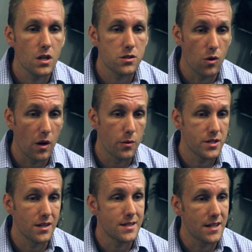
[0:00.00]
So I
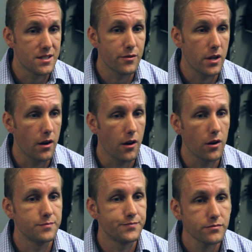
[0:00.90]
was in intensive
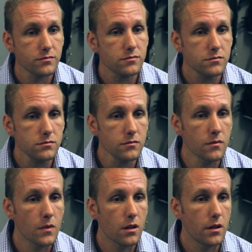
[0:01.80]
care,
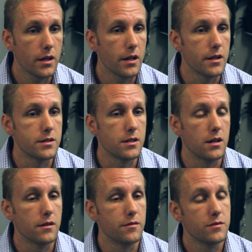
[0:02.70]
and
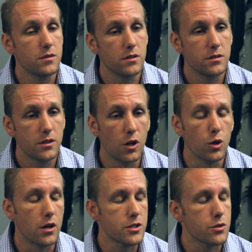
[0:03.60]

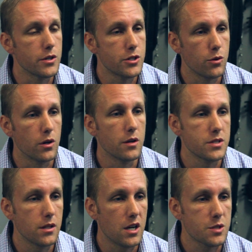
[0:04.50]
long story short, I
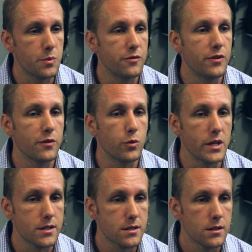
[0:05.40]
was in the hospital 5
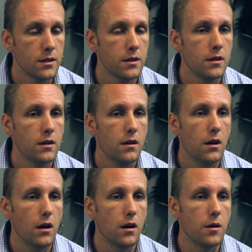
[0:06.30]
weeks.
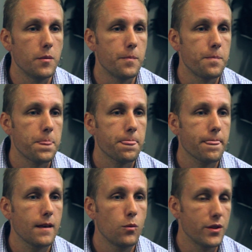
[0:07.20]

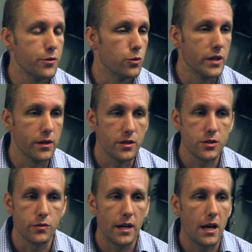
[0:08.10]
Went through
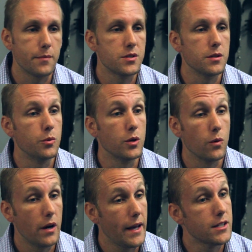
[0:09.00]
rigorous rehab to the point
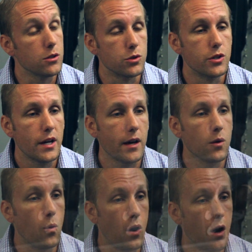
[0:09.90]
where I had to learn how
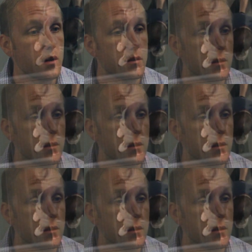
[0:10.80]
to walk,